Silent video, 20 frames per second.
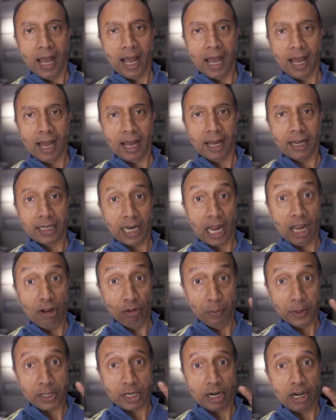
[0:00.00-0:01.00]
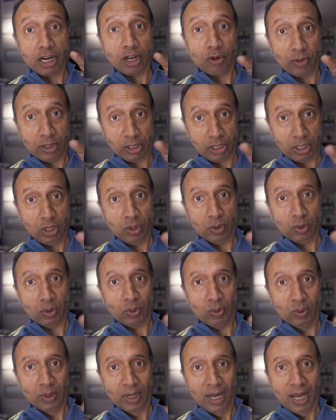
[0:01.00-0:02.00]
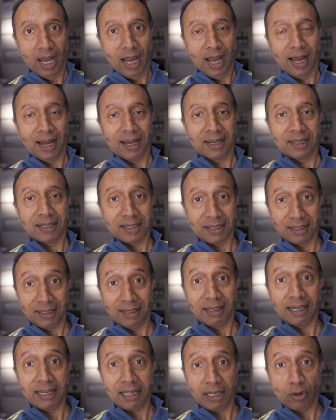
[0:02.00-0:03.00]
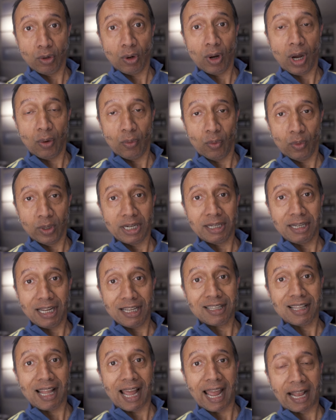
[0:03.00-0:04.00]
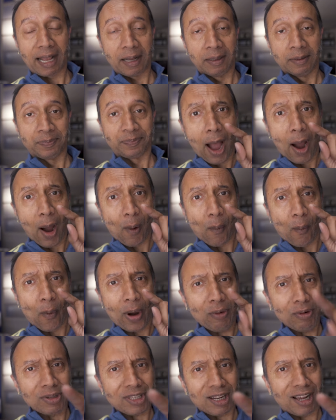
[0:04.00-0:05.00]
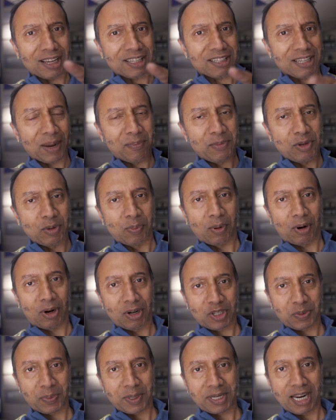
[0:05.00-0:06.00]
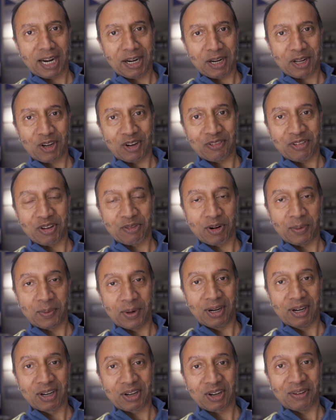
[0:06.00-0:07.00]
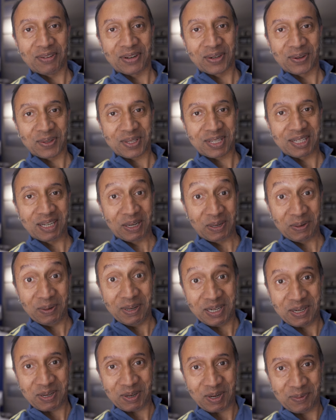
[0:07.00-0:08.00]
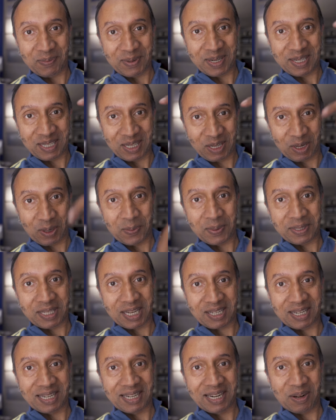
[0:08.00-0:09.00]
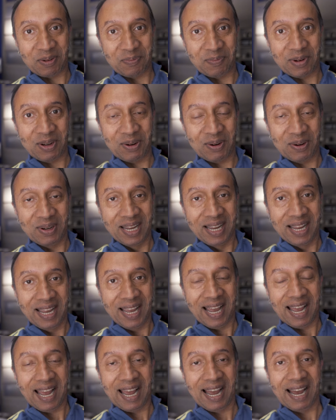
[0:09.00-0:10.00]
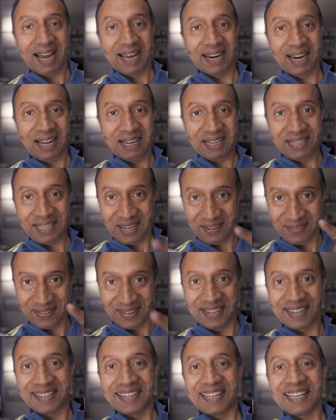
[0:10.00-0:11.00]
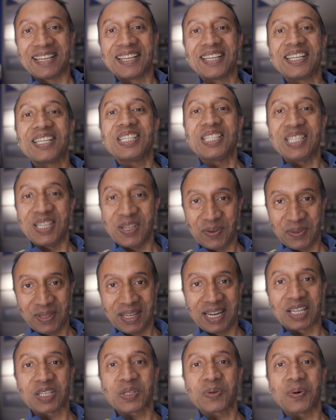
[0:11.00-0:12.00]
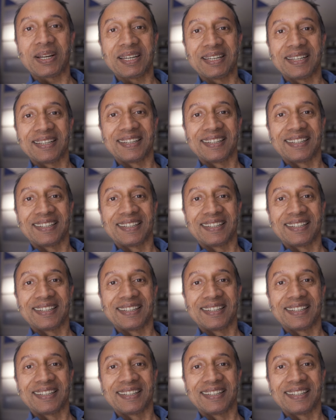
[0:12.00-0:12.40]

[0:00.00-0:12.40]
and I will be sharing with you and letting you know what it tastes like. When was the last time you bought specialty coffee from a coffee roaster? Do leave your comments in the comment section down below, and I'll definitely see you in the next one.